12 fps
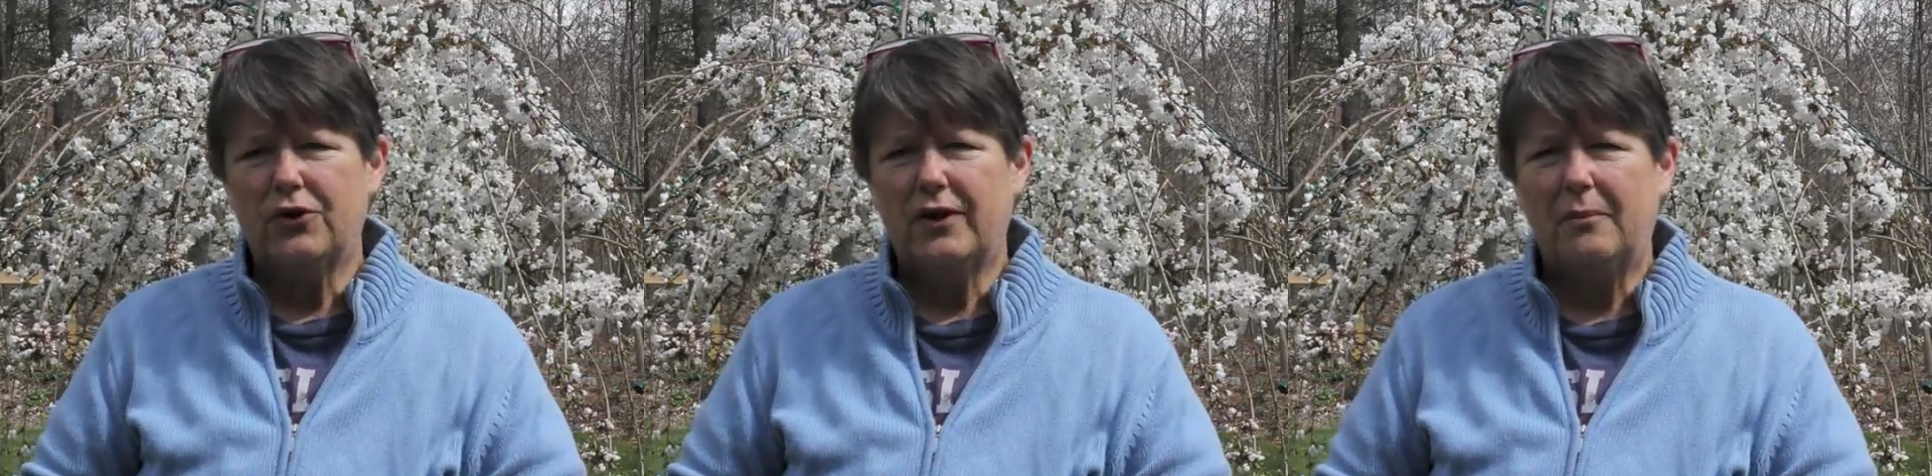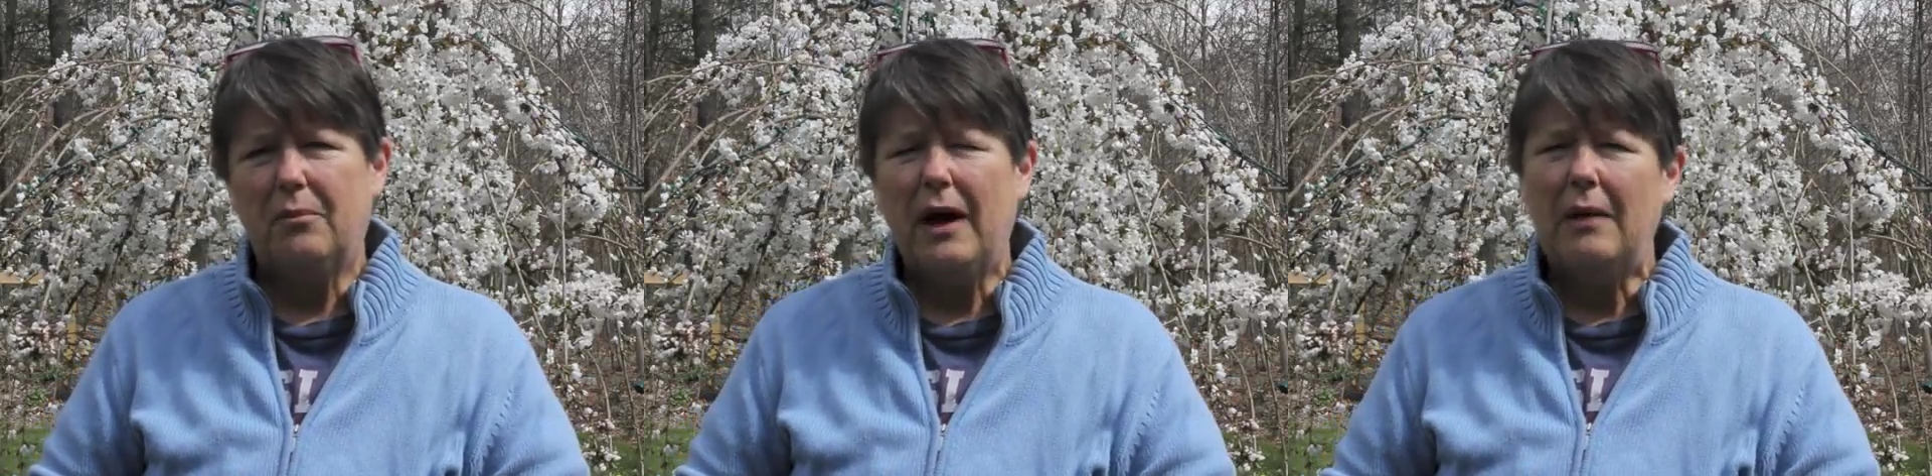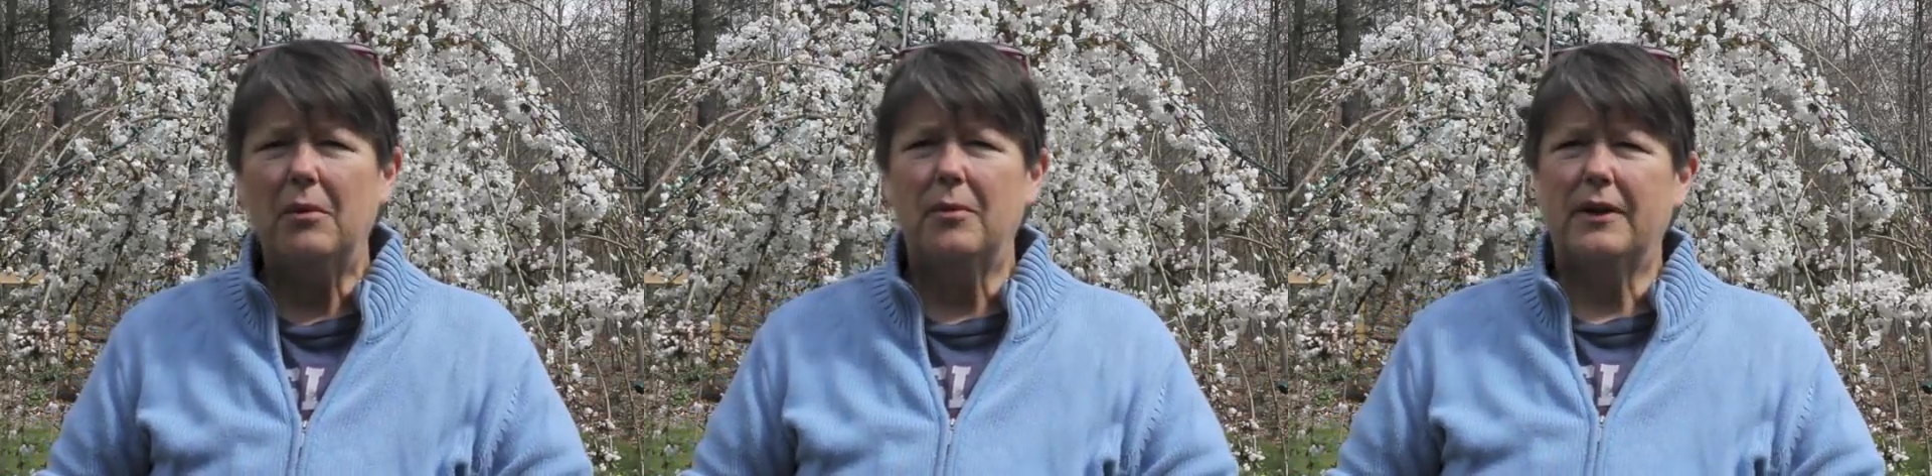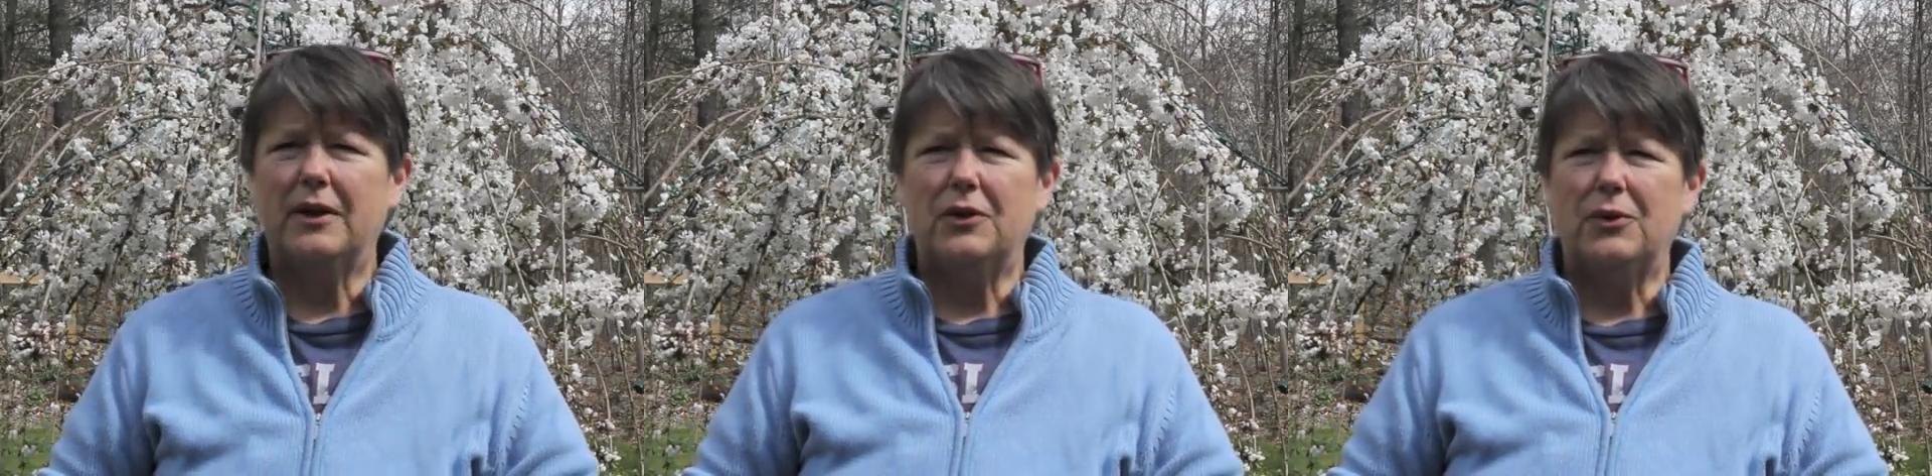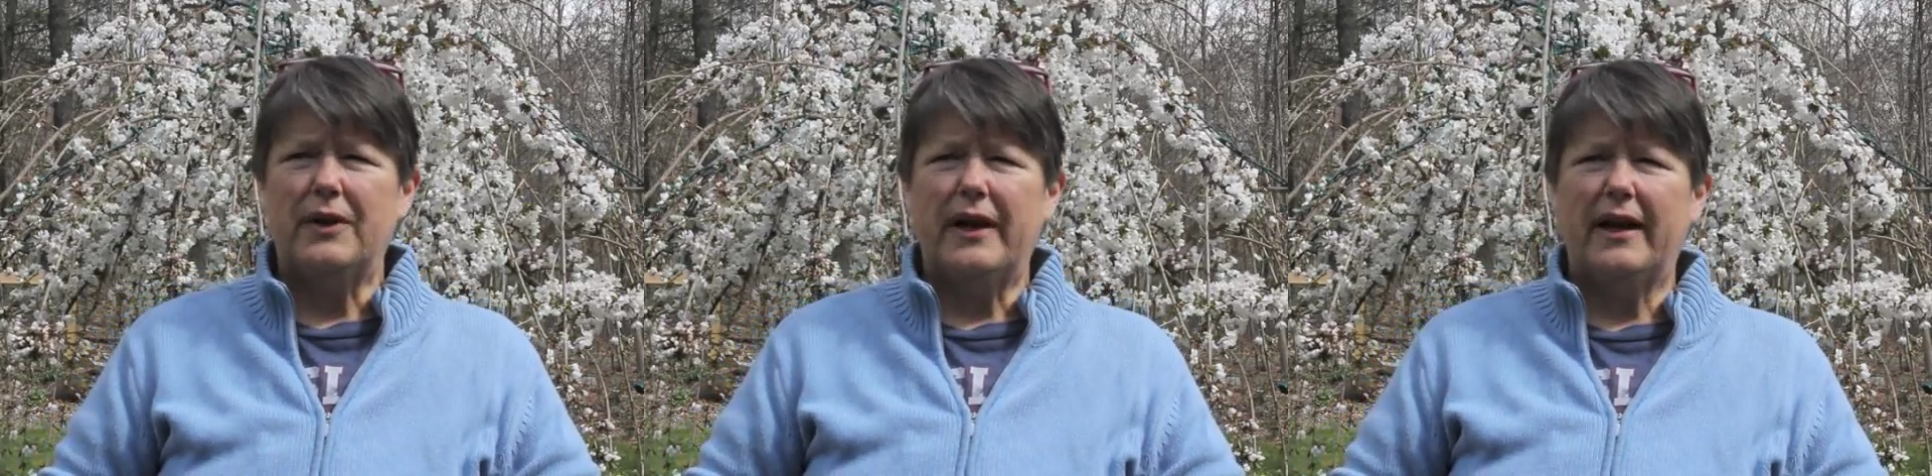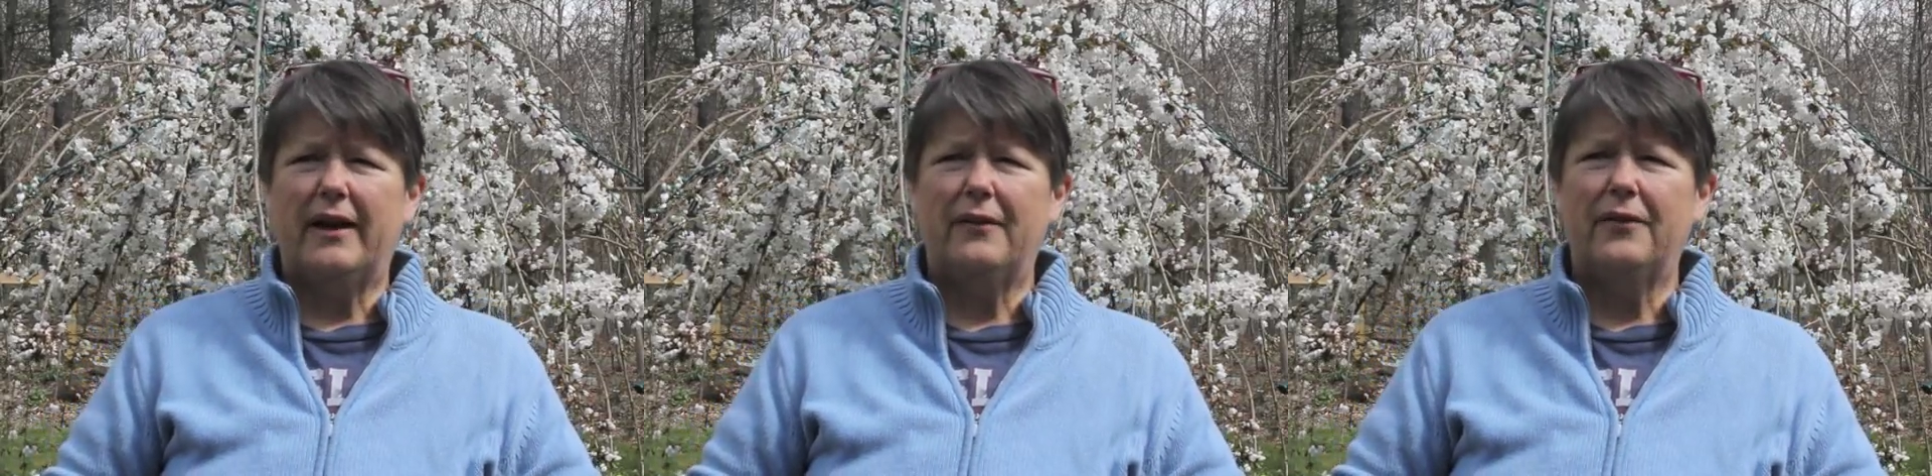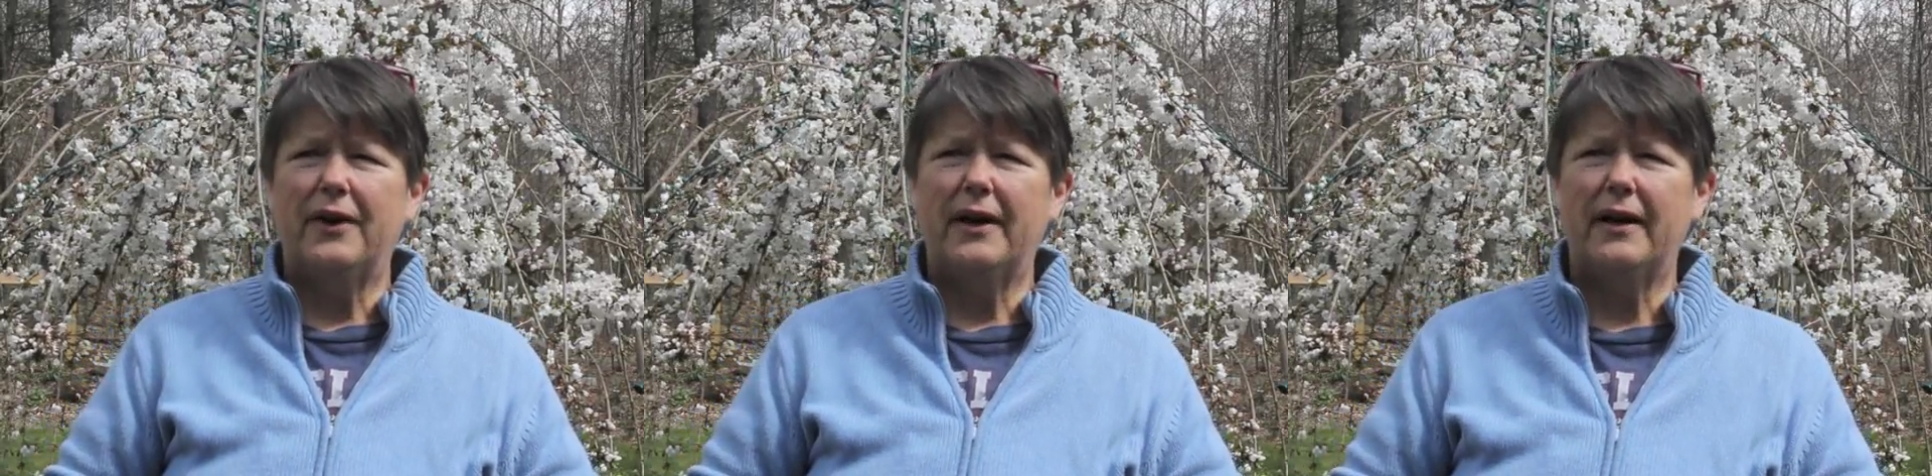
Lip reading: that probably you'd have